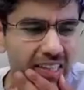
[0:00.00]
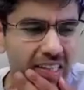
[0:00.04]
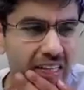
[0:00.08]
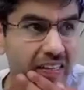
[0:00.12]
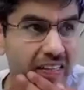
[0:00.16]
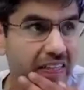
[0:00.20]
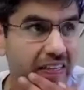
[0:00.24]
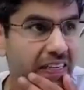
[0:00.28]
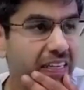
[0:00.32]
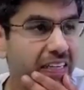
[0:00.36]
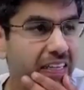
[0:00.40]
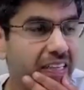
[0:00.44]
I
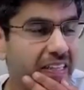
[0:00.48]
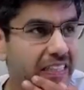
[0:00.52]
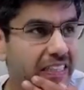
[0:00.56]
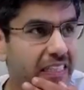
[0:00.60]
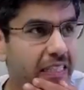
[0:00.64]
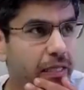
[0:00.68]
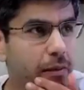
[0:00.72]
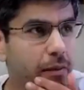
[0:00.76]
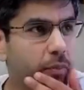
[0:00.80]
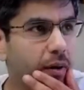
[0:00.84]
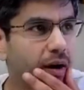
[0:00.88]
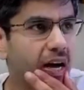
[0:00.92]
think
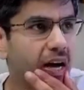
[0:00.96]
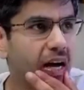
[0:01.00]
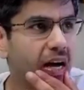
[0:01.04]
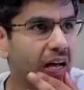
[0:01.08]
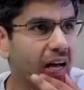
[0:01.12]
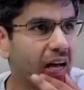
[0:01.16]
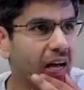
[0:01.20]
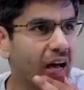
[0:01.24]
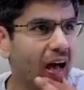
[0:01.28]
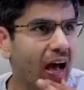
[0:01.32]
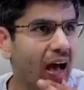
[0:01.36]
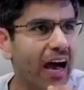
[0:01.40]
Deepa,
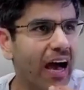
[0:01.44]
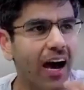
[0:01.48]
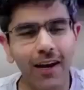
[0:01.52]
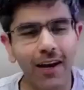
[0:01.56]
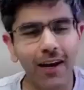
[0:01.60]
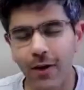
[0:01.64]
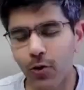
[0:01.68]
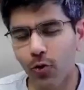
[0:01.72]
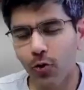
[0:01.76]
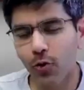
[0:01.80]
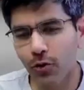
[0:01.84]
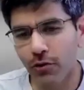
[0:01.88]

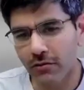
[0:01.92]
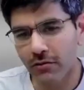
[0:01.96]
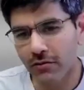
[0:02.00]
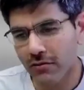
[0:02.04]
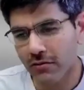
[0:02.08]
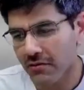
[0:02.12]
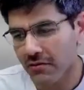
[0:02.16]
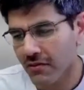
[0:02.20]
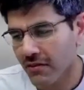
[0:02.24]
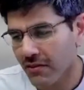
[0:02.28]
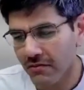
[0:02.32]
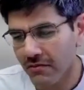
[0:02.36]
our
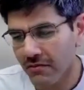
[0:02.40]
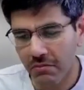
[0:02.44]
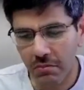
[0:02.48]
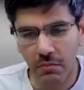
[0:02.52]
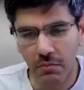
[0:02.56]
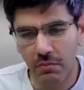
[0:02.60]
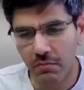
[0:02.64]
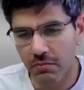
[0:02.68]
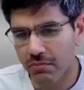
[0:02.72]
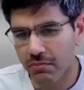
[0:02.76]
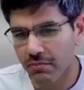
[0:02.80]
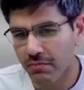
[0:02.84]
roles,
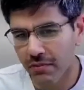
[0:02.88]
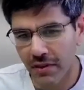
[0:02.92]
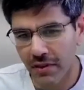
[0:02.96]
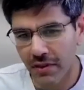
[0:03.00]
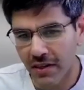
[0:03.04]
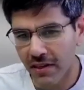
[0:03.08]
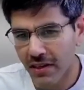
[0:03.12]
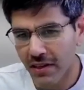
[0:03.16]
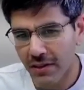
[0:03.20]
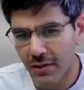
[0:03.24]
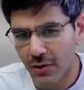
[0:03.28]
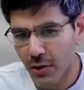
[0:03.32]

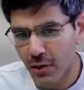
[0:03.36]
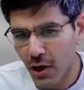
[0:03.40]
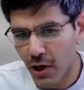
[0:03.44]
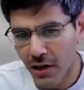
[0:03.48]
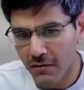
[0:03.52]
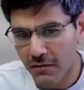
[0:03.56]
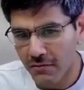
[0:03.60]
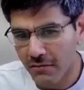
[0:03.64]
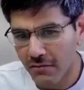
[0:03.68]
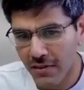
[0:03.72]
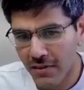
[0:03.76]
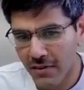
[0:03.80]
it's
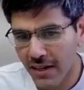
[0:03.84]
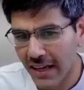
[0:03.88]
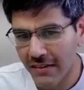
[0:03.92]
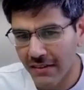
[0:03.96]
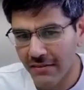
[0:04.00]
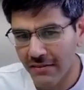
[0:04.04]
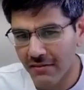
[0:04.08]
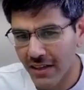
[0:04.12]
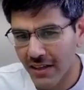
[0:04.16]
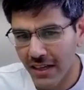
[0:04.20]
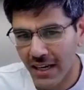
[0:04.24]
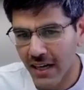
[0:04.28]
not
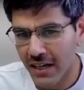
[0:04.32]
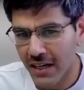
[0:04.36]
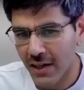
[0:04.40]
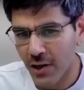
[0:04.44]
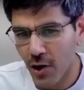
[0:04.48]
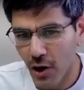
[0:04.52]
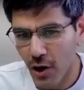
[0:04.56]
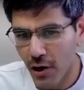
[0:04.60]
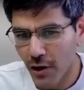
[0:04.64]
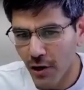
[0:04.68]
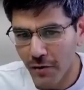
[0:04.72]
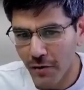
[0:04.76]
like in
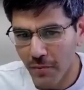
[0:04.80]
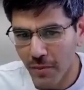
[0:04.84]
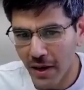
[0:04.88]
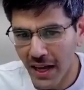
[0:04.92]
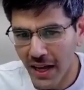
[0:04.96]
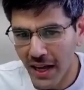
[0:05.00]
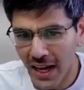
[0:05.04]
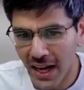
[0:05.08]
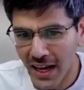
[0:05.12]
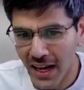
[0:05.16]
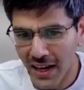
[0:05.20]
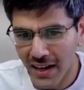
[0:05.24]
your or
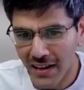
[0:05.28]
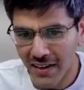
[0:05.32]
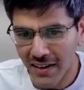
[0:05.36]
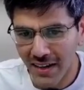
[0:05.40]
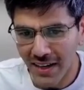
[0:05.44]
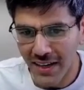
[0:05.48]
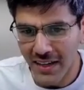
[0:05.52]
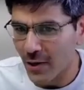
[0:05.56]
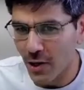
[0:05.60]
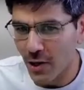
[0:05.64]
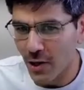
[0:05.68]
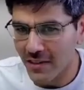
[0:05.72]
my
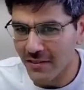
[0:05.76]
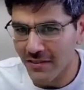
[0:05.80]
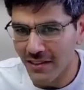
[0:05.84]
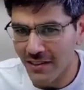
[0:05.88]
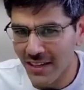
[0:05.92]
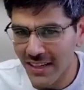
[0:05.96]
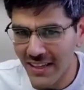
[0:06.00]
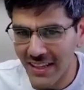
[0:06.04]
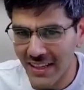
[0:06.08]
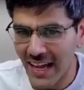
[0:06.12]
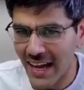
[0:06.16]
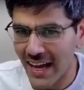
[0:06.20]
hand and not
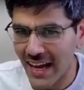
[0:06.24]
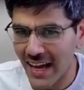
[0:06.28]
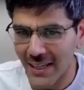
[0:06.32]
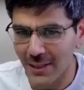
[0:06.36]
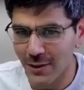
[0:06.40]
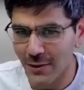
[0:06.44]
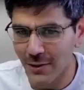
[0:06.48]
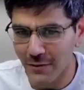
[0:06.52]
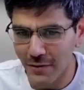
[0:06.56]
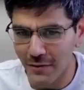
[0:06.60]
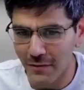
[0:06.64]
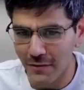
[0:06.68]
even in the
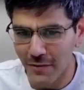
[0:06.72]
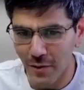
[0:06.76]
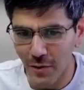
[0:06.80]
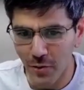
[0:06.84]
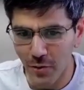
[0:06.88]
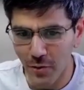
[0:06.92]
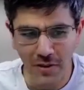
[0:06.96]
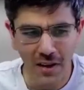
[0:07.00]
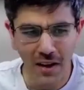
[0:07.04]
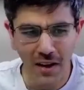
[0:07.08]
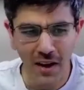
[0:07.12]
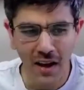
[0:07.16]
hands of a
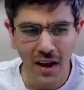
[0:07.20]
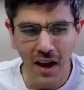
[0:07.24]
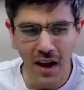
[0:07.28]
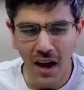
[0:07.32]
few.